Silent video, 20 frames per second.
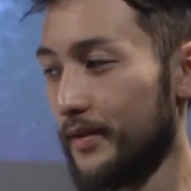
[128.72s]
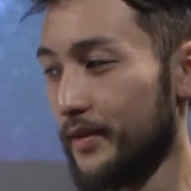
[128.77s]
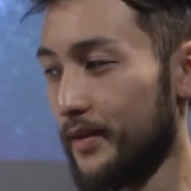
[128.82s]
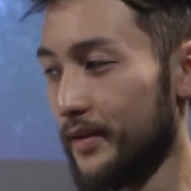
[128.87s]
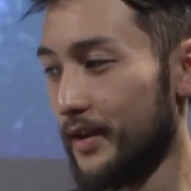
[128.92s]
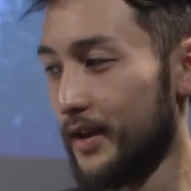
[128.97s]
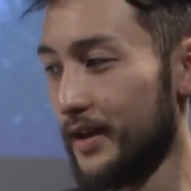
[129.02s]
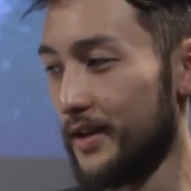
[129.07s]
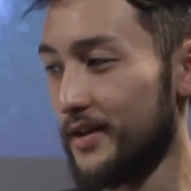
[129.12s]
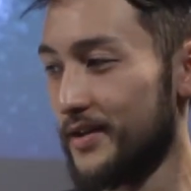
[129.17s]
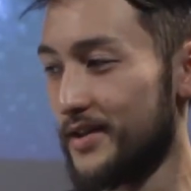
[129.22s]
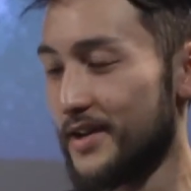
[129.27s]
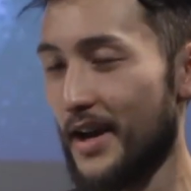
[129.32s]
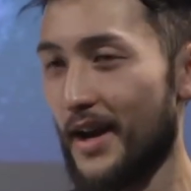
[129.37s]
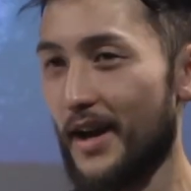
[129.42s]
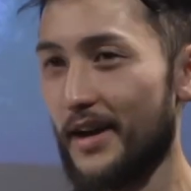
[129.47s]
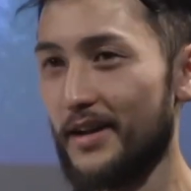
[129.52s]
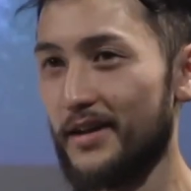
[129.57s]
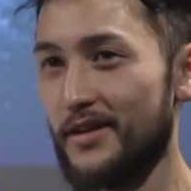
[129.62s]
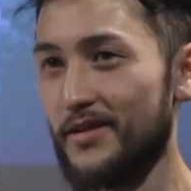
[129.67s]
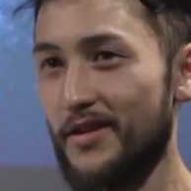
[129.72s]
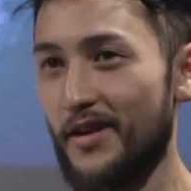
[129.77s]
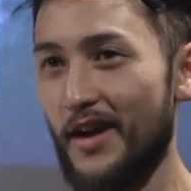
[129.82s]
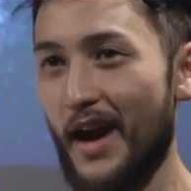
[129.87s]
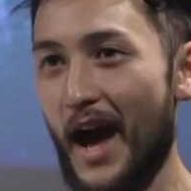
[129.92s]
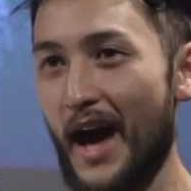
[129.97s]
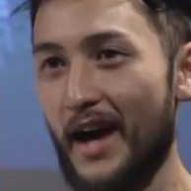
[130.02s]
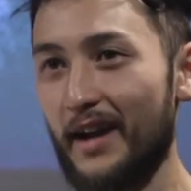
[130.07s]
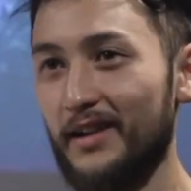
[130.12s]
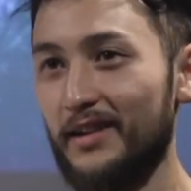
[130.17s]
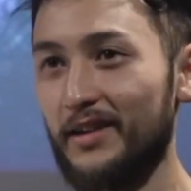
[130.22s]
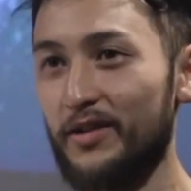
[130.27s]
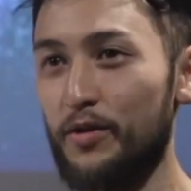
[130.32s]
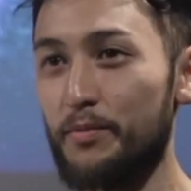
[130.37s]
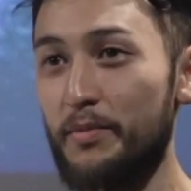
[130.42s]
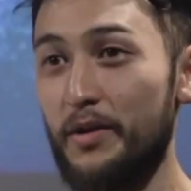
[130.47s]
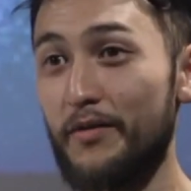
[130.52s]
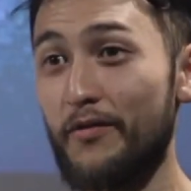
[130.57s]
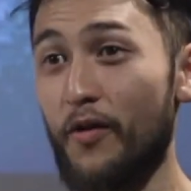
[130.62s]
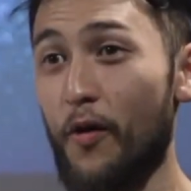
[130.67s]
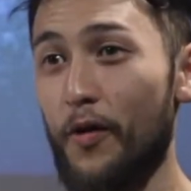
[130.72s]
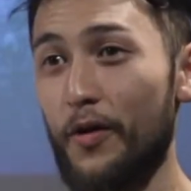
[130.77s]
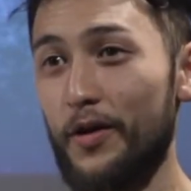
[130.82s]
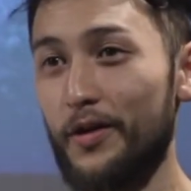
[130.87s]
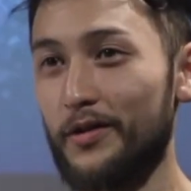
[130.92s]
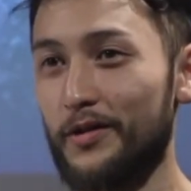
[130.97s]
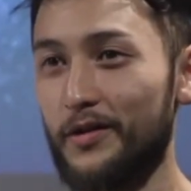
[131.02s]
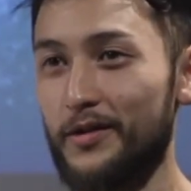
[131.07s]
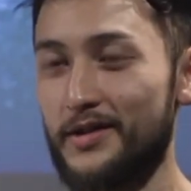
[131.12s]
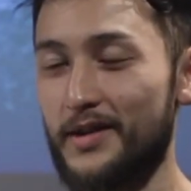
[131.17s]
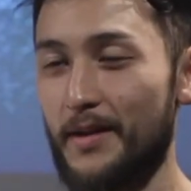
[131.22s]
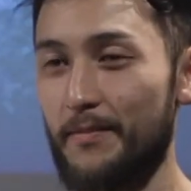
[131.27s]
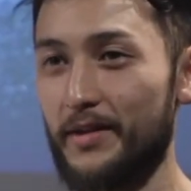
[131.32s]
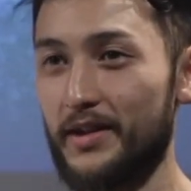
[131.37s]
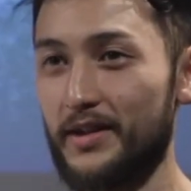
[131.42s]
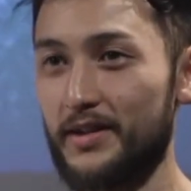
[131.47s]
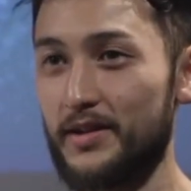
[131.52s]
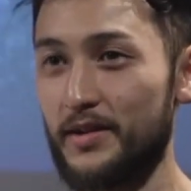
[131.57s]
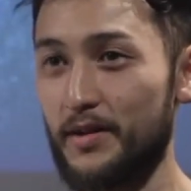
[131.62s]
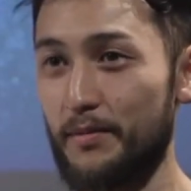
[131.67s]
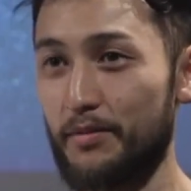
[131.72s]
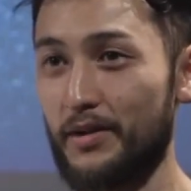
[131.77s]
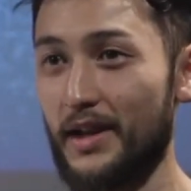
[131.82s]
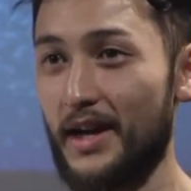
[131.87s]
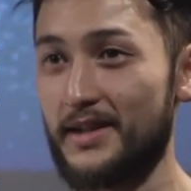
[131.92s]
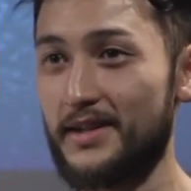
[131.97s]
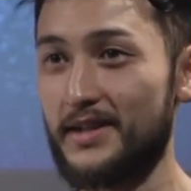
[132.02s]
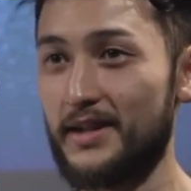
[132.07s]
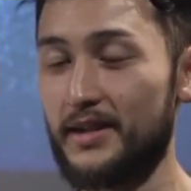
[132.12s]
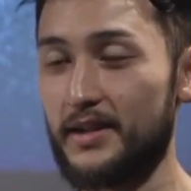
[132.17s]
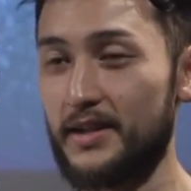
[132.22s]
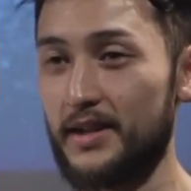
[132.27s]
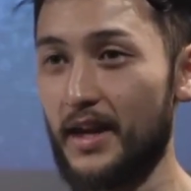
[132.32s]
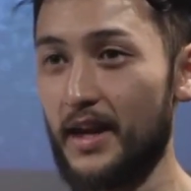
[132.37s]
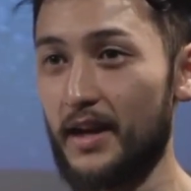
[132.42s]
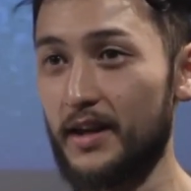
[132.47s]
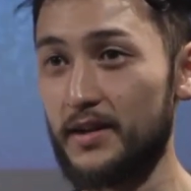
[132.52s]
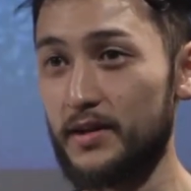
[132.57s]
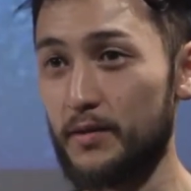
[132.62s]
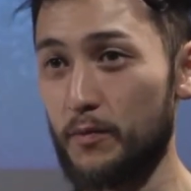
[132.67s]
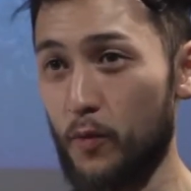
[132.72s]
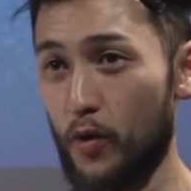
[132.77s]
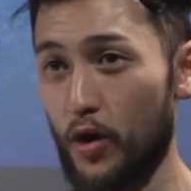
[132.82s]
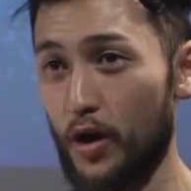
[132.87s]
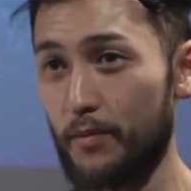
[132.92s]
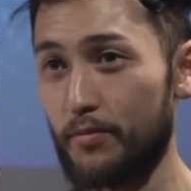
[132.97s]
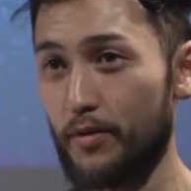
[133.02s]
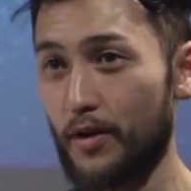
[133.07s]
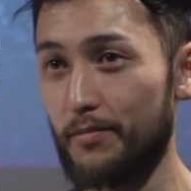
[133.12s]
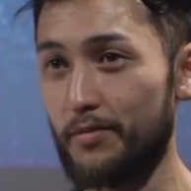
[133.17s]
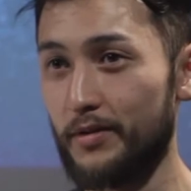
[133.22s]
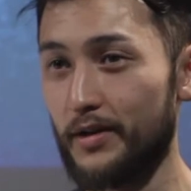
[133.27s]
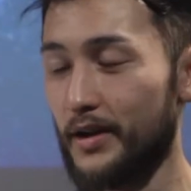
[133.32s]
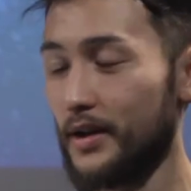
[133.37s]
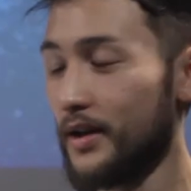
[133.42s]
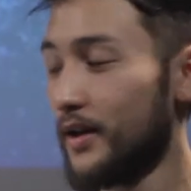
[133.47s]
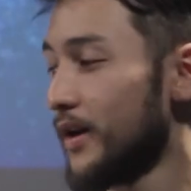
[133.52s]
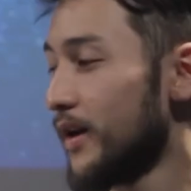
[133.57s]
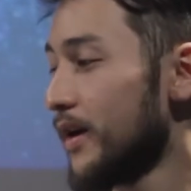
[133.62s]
needed to add a little bit of oil or something to the plastic to get it to work properly.